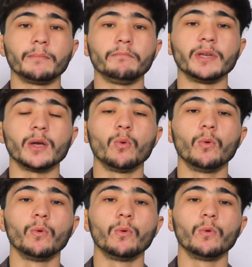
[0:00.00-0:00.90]

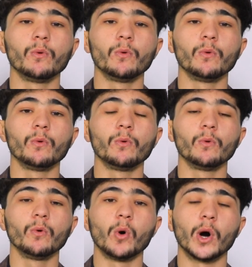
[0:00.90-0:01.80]

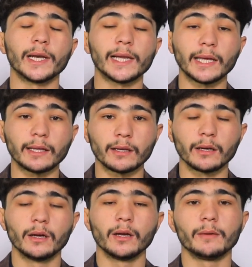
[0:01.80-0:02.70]
miwali,
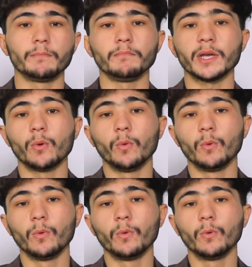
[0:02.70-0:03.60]

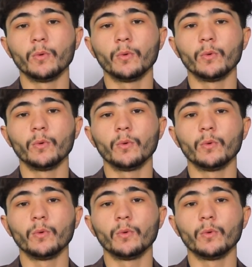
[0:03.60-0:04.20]
miwali.